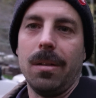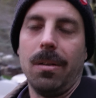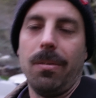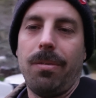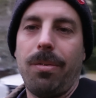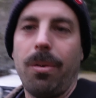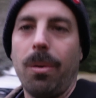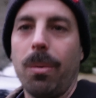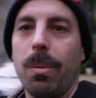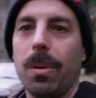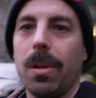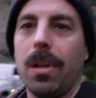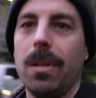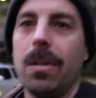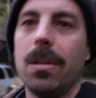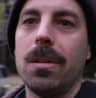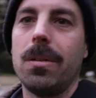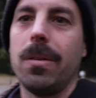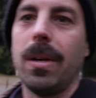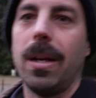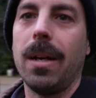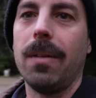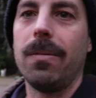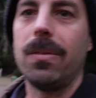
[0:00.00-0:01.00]
four wheel
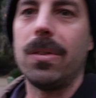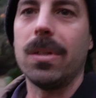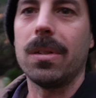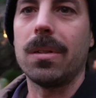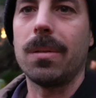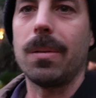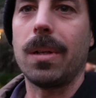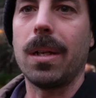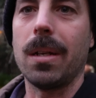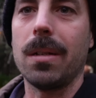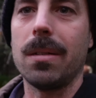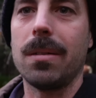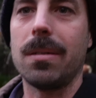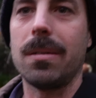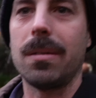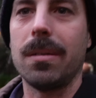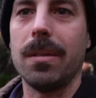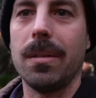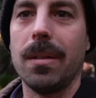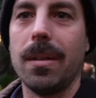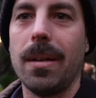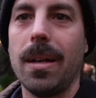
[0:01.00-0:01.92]
underdrive just because